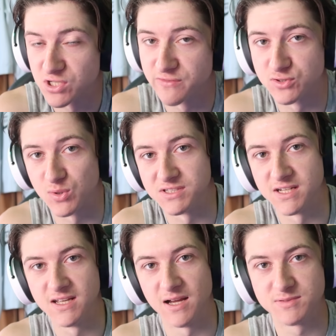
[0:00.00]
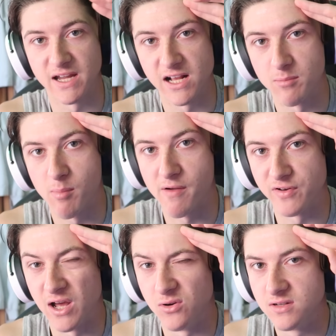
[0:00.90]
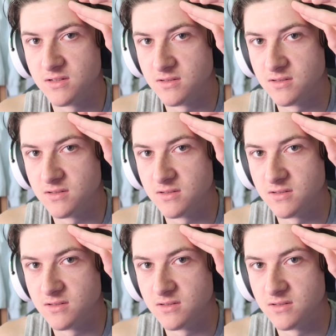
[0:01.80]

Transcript: Much of as always, I'm signing up. Bye-bye for now.